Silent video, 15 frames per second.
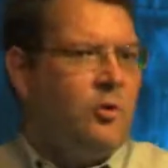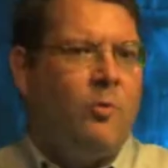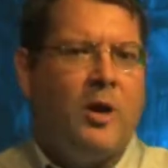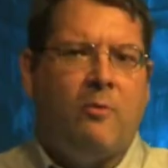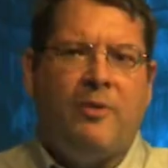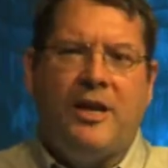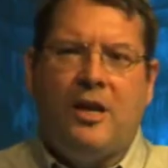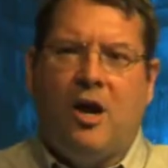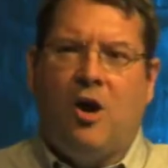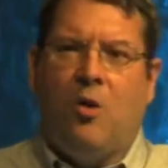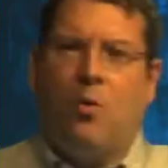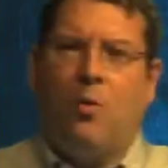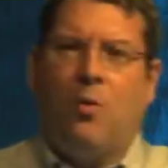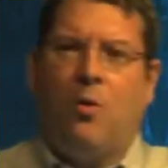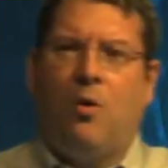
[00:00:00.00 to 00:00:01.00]
what do we know?
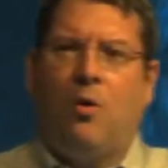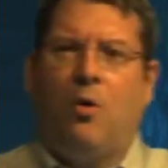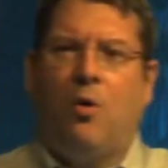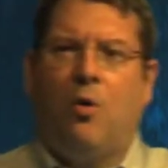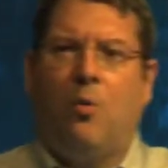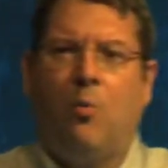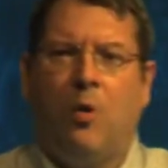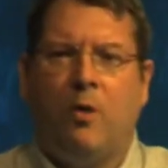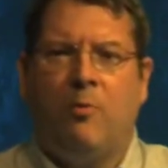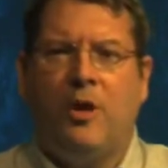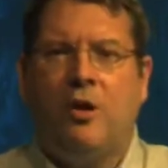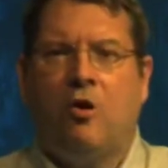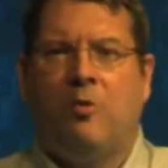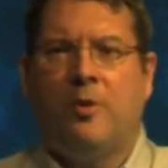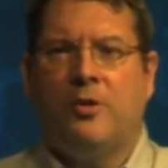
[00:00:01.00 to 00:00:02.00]
What do we
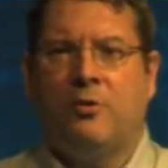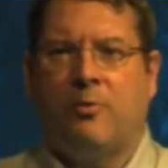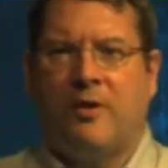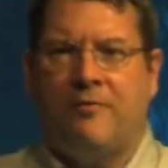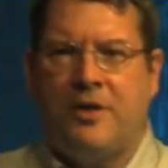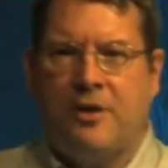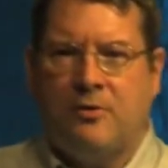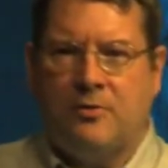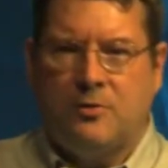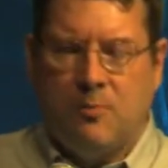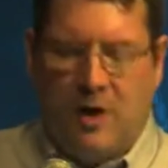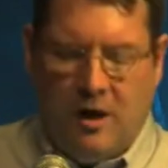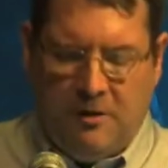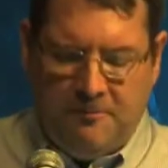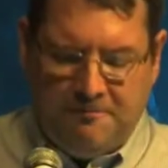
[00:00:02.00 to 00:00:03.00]
know about the revenues?
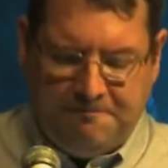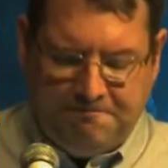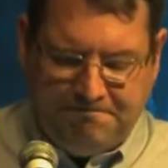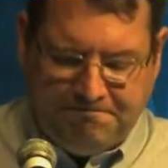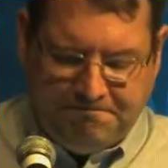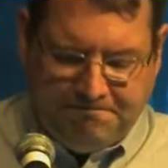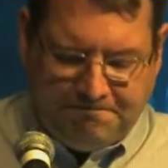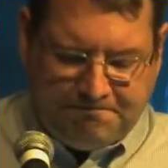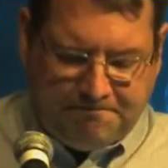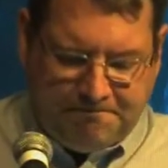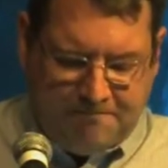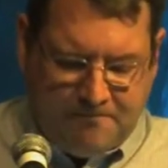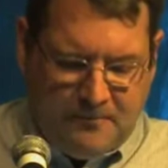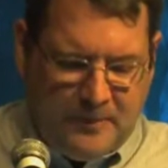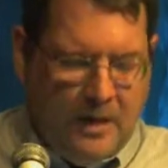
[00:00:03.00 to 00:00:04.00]
Well,
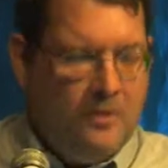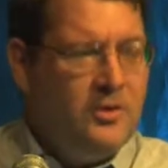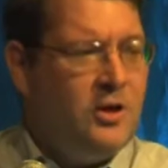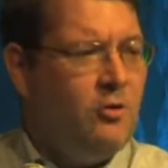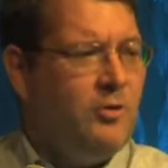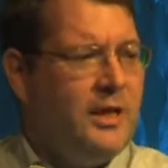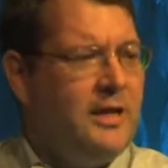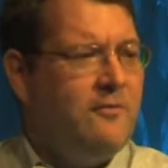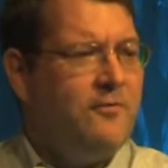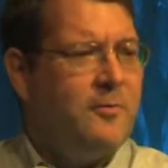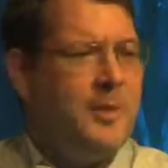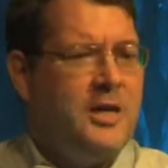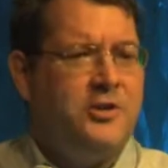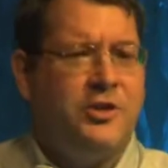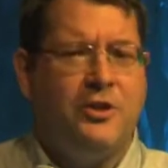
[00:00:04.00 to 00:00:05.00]
the only
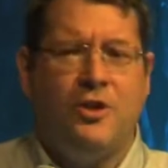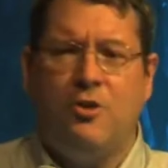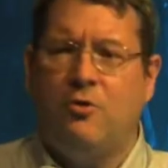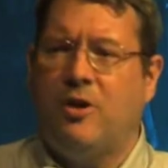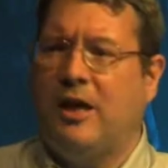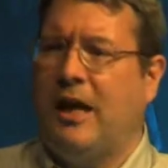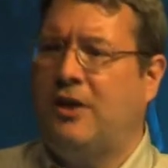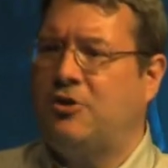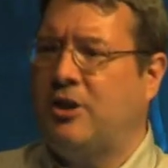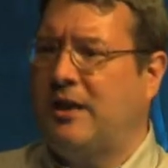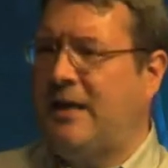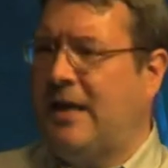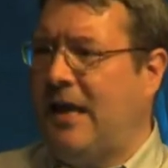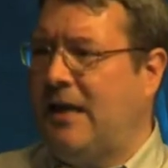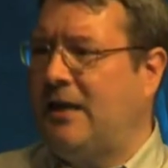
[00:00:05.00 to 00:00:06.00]
information that you can actually
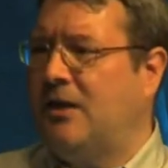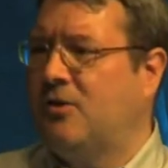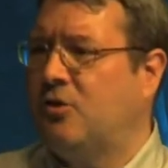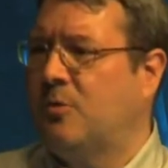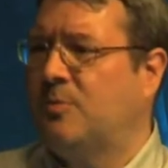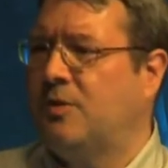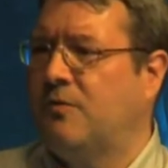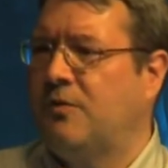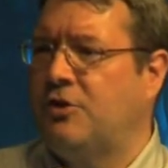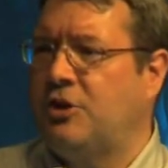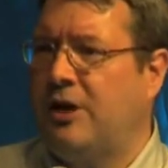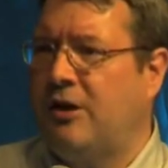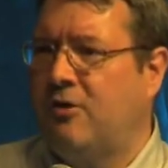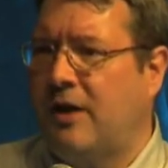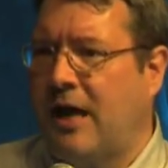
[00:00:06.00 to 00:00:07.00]
get in terms of the
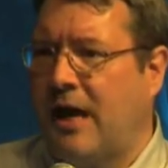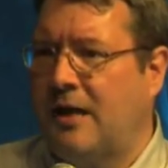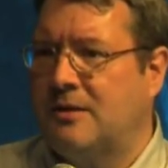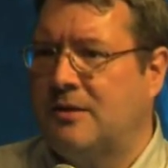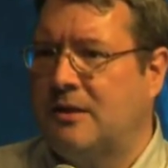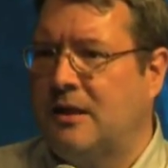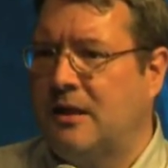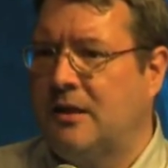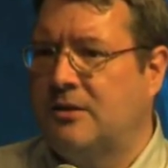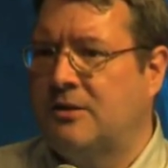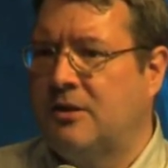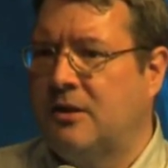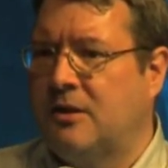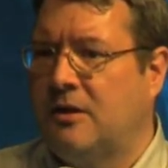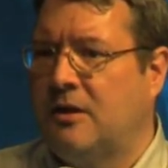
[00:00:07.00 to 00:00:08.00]
shale gas is
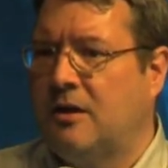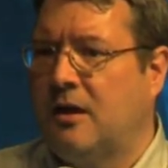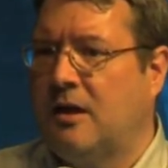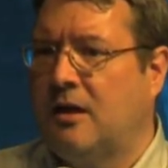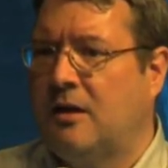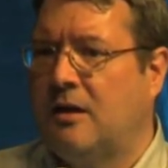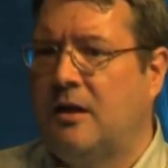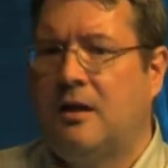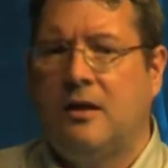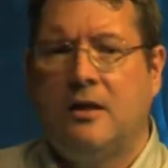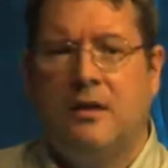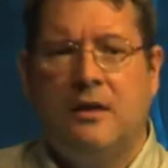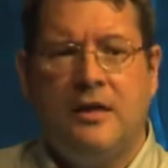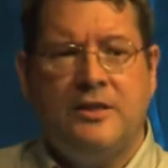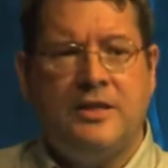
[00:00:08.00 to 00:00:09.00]

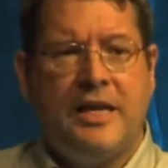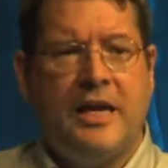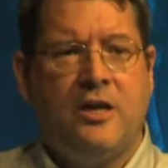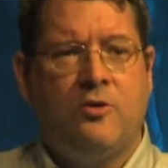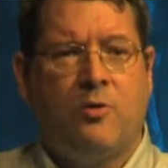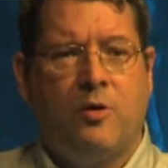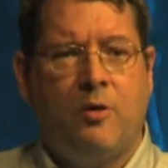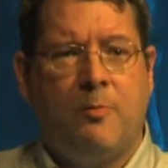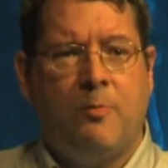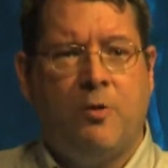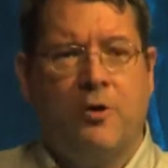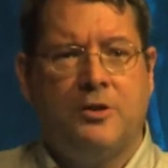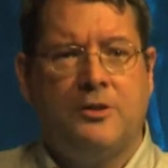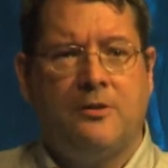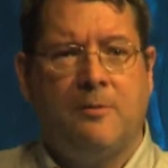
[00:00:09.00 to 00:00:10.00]
the annual
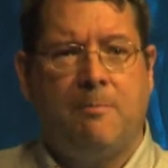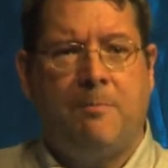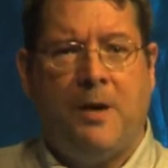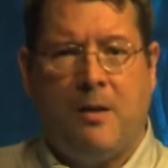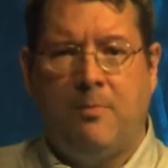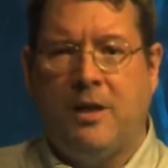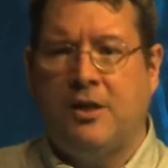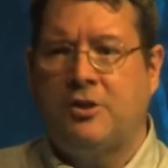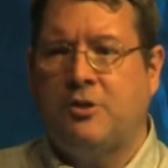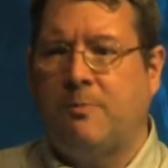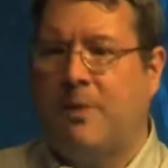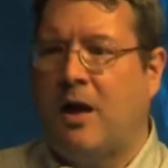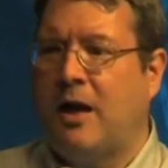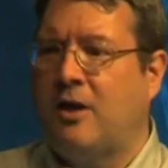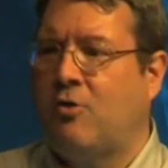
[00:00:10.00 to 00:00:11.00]
reports published
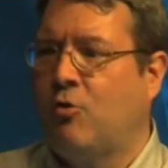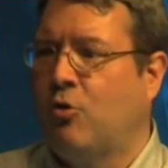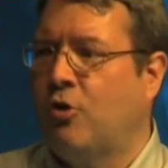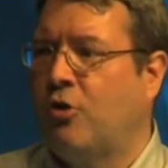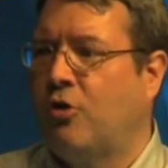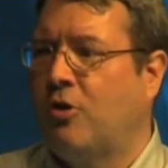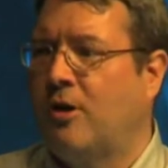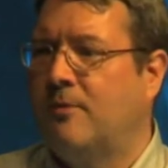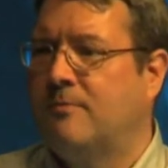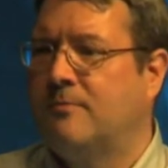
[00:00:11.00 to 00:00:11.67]
by Corridor.